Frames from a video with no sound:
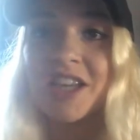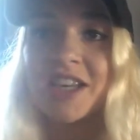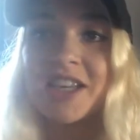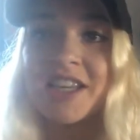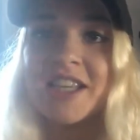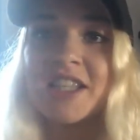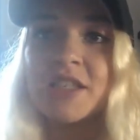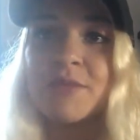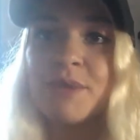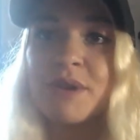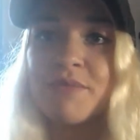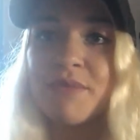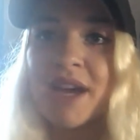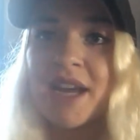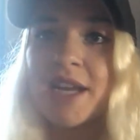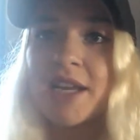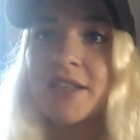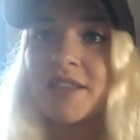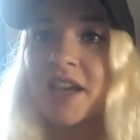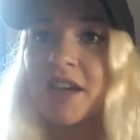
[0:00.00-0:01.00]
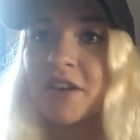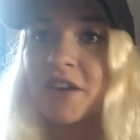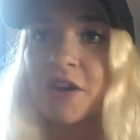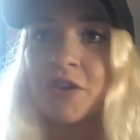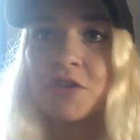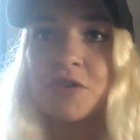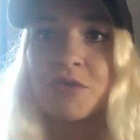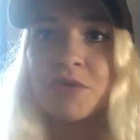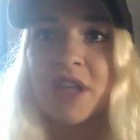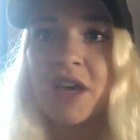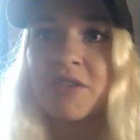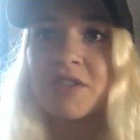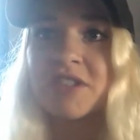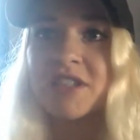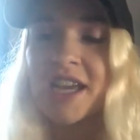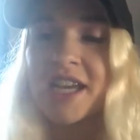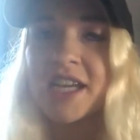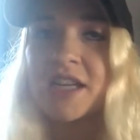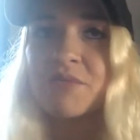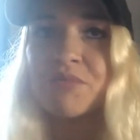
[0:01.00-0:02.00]
that need to be made. That goes without
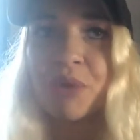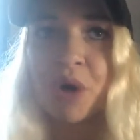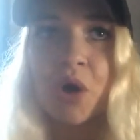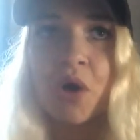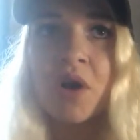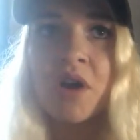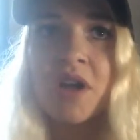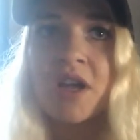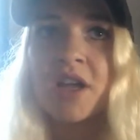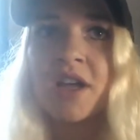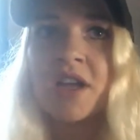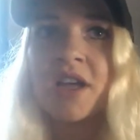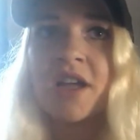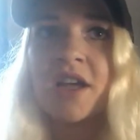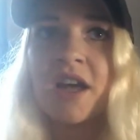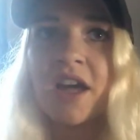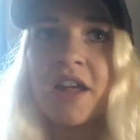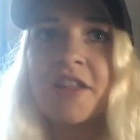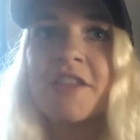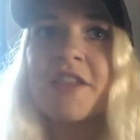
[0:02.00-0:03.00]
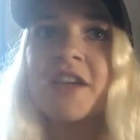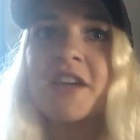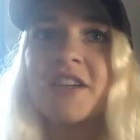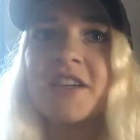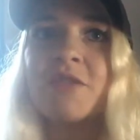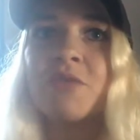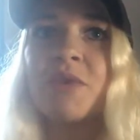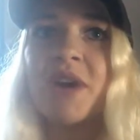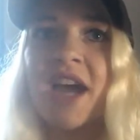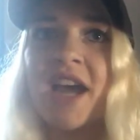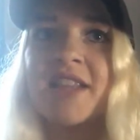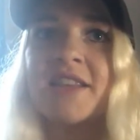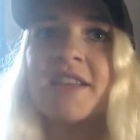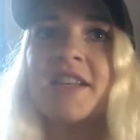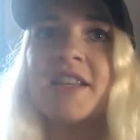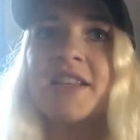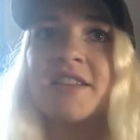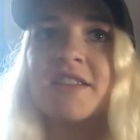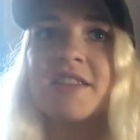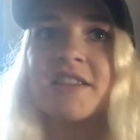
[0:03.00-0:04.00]
saying. But I think we're
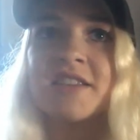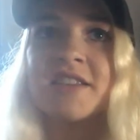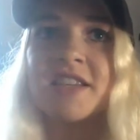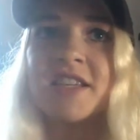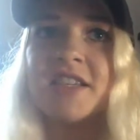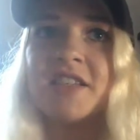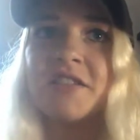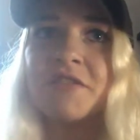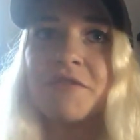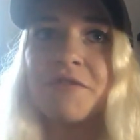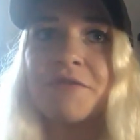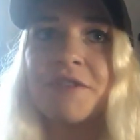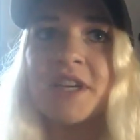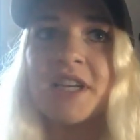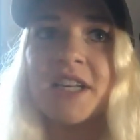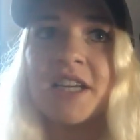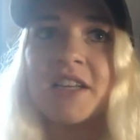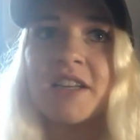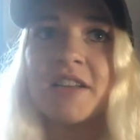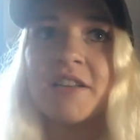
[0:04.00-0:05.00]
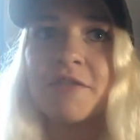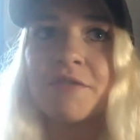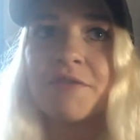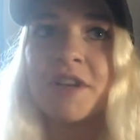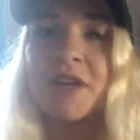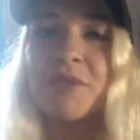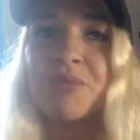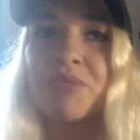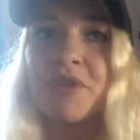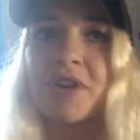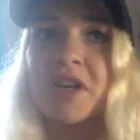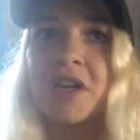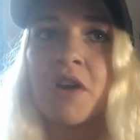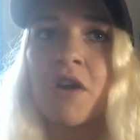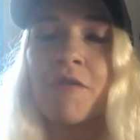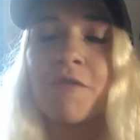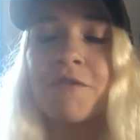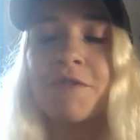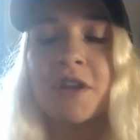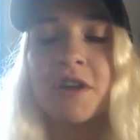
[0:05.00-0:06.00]
heading into the season feeling pretty
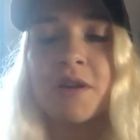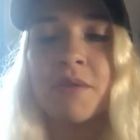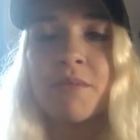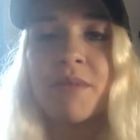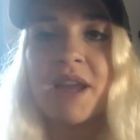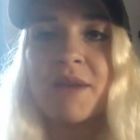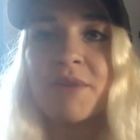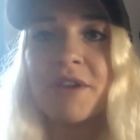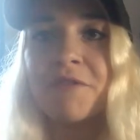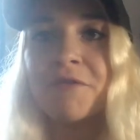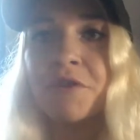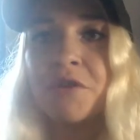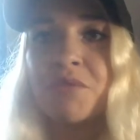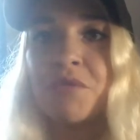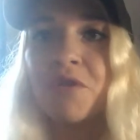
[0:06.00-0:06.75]
confident, and maybe a few